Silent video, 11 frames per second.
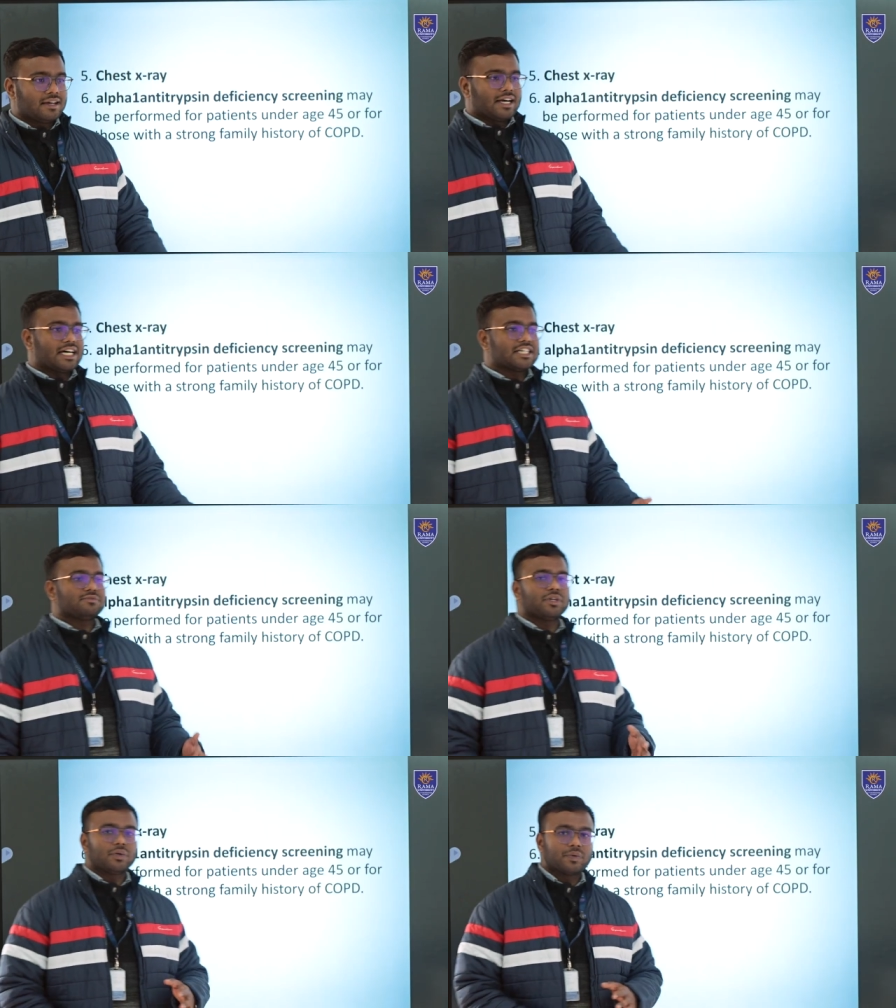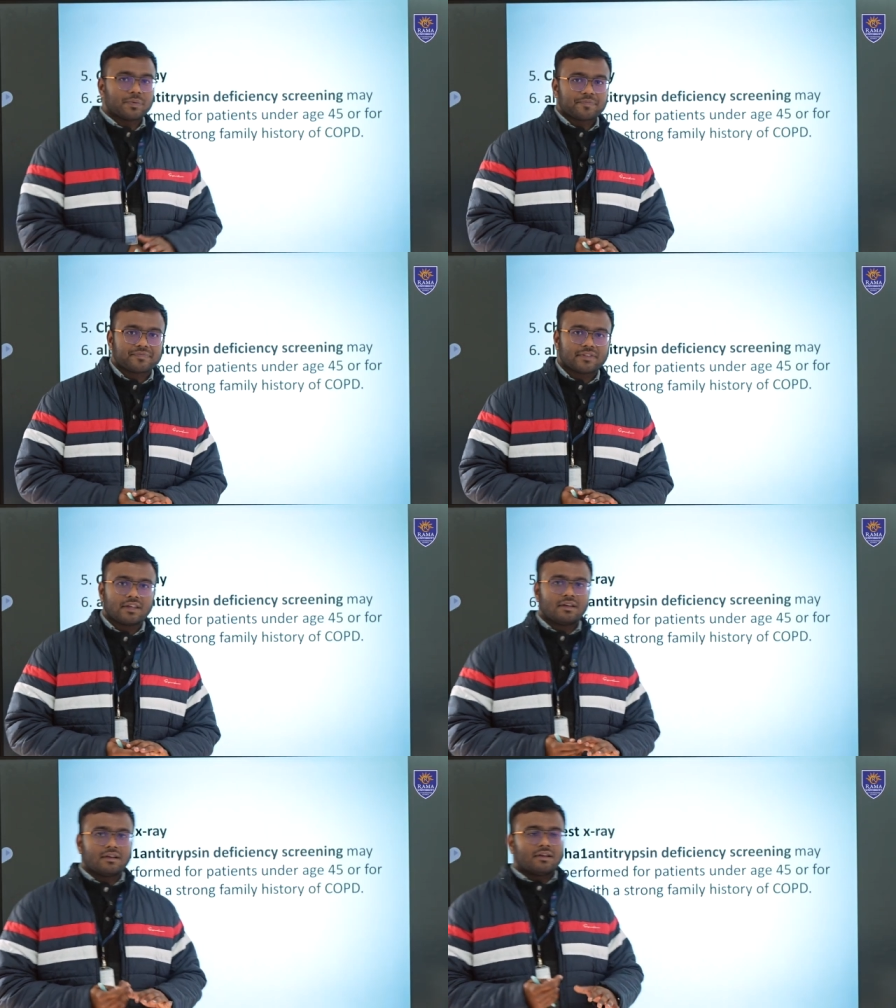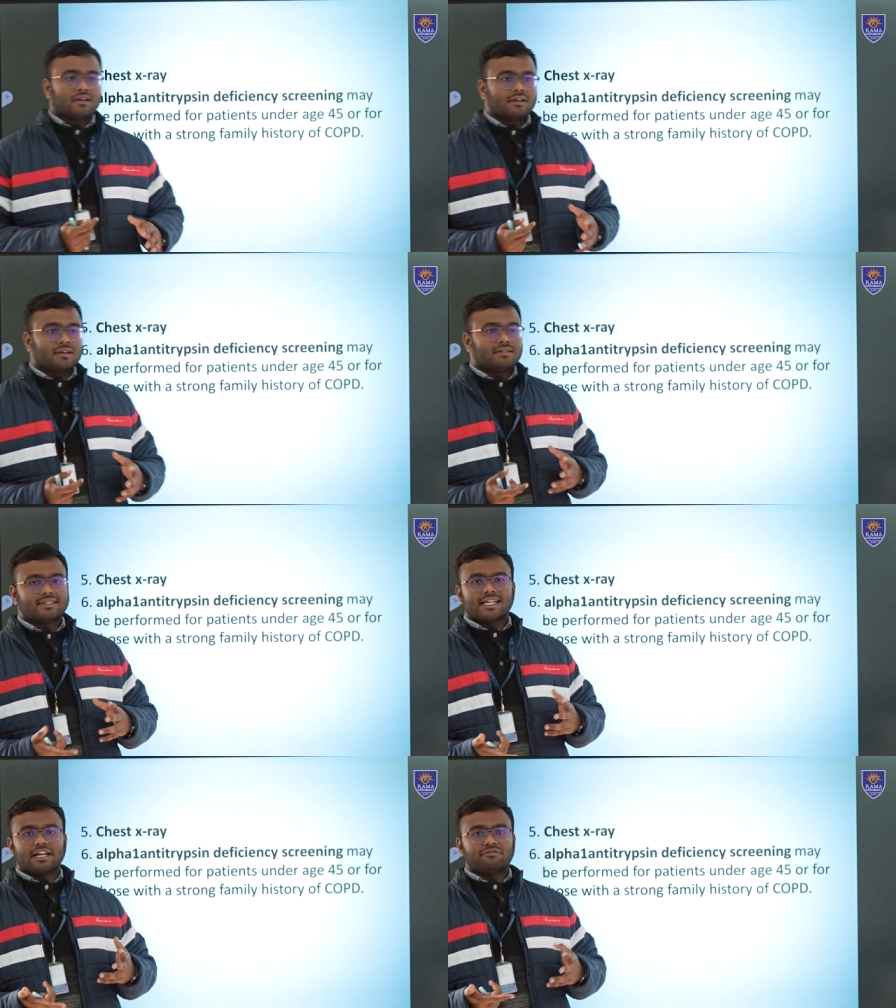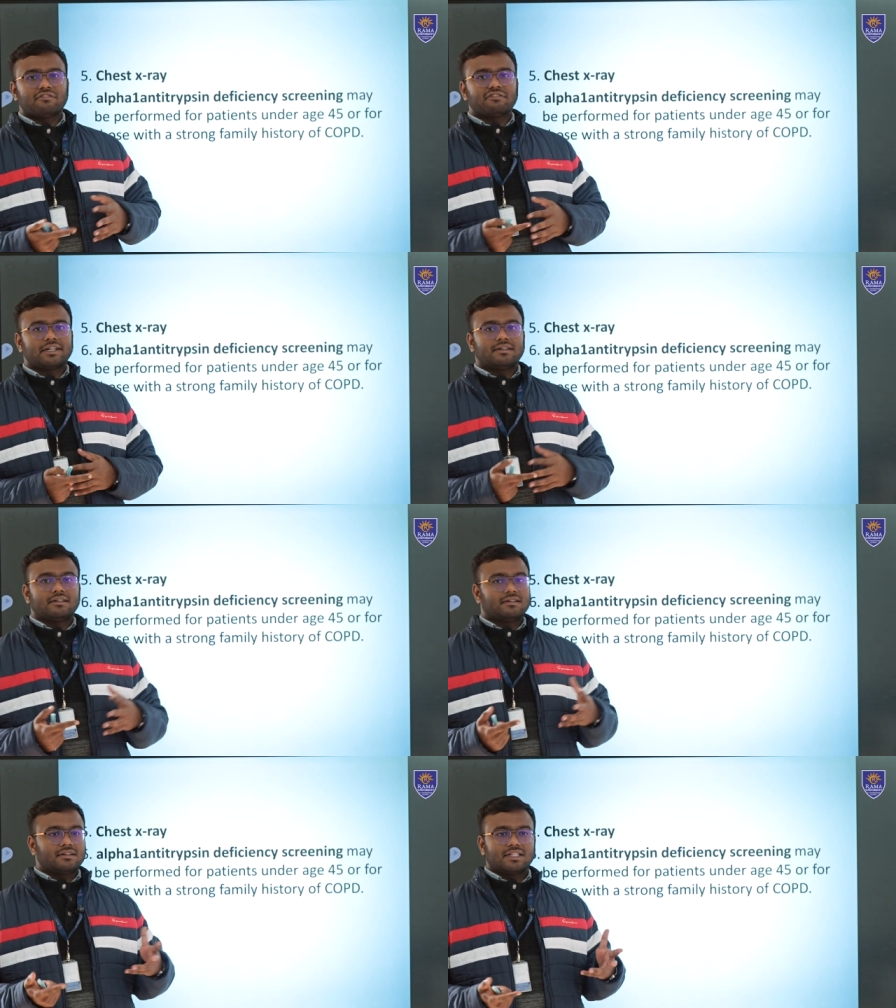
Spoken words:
As we know, this alpha-1